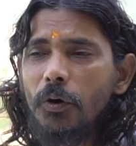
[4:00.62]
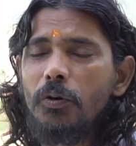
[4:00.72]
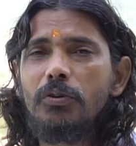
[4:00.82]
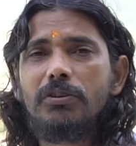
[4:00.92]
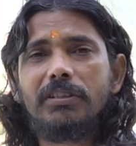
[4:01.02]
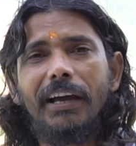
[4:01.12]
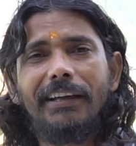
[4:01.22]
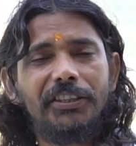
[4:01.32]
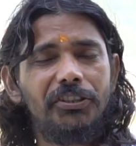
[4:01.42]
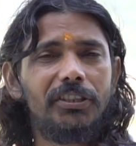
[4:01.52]
goats
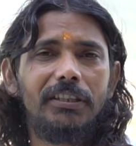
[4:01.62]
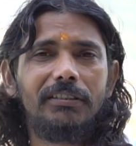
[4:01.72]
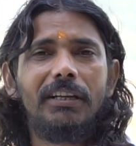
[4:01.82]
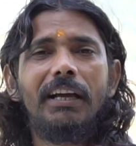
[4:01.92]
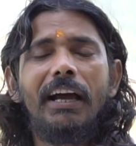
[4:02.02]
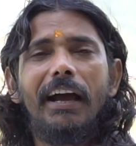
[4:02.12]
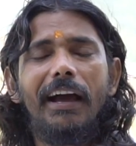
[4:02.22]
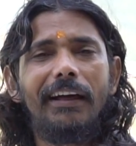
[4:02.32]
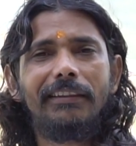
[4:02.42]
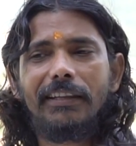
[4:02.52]
and the chicken,
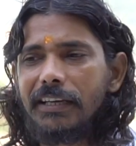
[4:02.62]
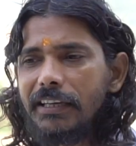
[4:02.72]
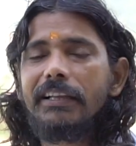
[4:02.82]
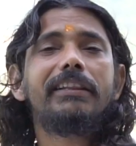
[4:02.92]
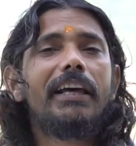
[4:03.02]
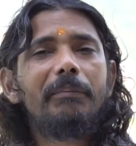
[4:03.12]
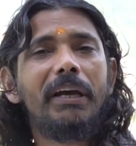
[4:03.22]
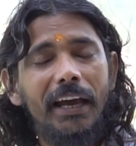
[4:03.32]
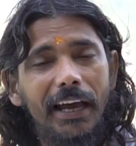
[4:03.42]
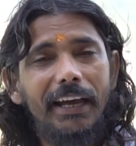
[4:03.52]
and they kill them
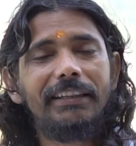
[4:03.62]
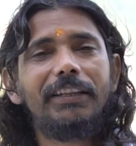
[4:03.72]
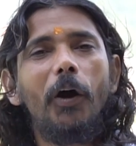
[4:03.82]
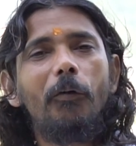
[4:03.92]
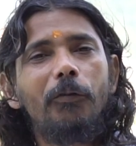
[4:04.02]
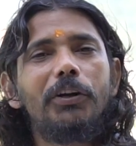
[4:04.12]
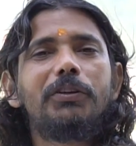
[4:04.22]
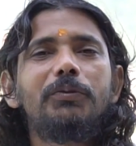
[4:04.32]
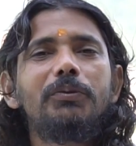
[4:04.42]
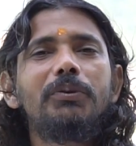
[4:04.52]
and they offer
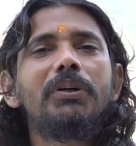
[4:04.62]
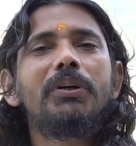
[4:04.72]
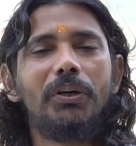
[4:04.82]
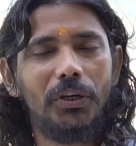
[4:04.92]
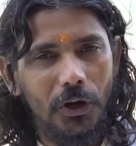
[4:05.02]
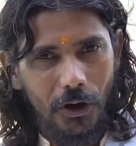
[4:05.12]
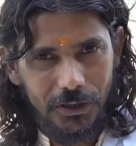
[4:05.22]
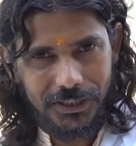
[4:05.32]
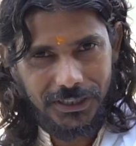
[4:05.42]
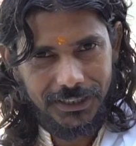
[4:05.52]
to
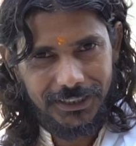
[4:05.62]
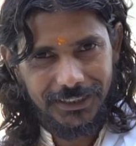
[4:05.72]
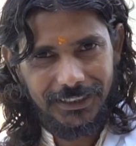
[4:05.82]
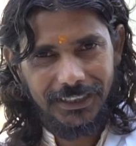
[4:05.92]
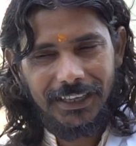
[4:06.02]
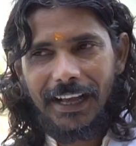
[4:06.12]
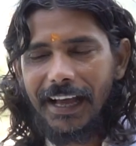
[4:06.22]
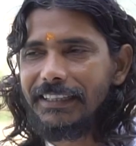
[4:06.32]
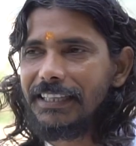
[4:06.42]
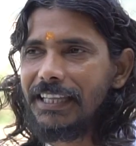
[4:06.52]
God.
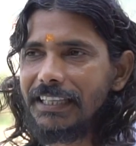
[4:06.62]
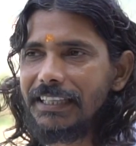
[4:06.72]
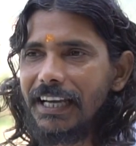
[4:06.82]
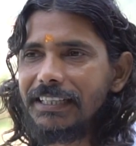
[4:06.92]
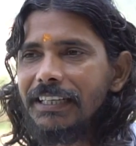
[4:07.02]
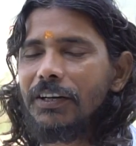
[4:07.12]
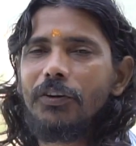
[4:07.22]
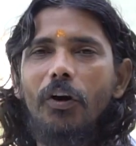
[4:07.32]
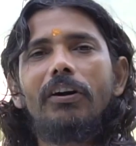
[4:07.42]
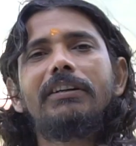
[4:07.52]
And they think that
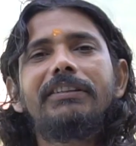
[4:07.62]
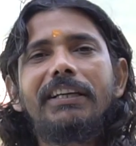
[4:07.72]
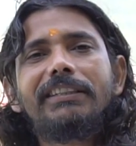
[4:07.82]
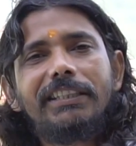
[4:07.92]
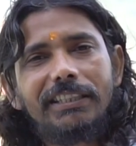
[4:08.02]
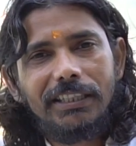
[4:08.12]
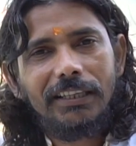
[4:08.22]
God drink this